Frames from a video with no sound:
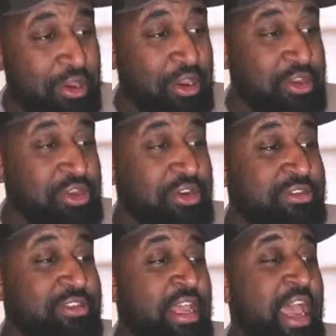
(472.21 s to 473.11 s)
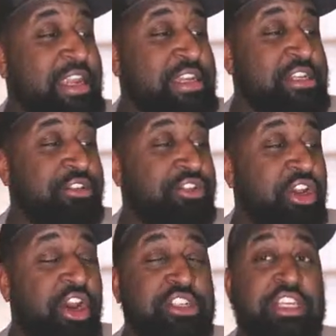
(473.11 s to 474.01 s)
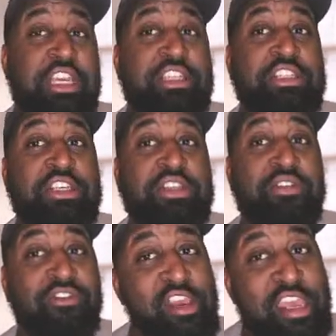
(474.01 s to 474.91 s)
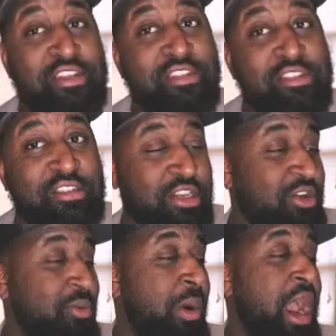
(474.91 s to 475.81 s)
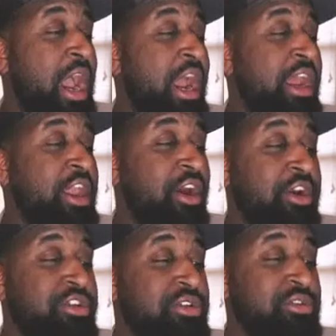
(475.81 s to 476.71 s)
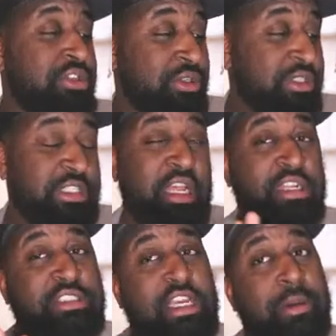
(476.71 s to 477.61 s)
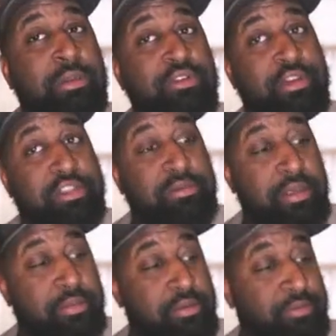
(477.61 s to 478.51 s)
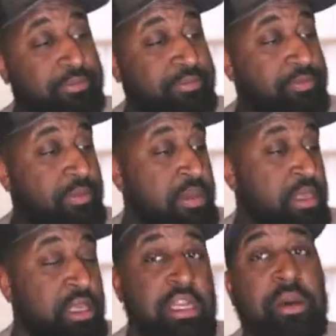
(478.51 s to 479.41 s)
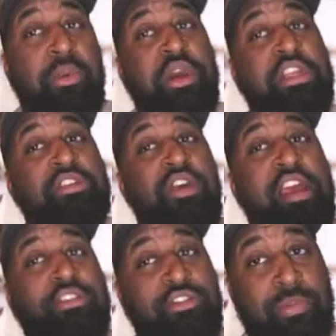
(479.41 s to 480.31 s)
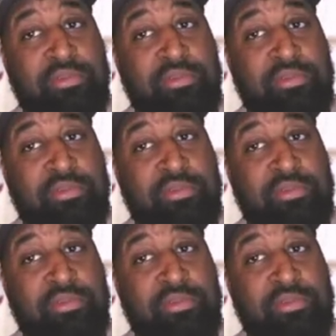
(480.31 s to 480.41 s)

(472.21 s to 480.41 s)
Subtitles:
you're side discharging into the fence. Why are you doing that? There's a couple of reasons, people. Number one, this grass is super